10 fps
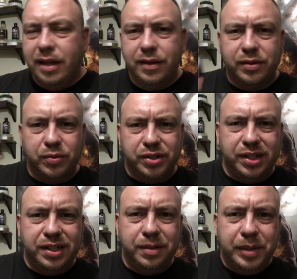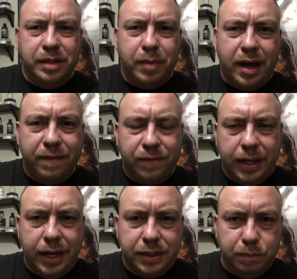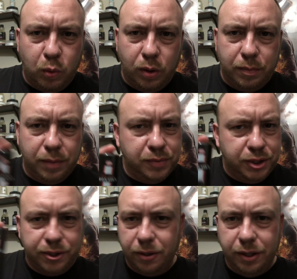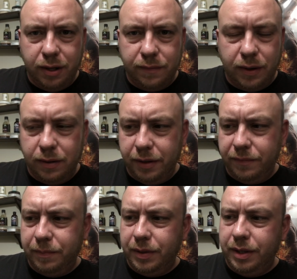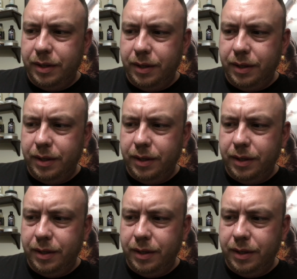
This was sent to me by Flash Boredom. I'm sure y'all have heard of him.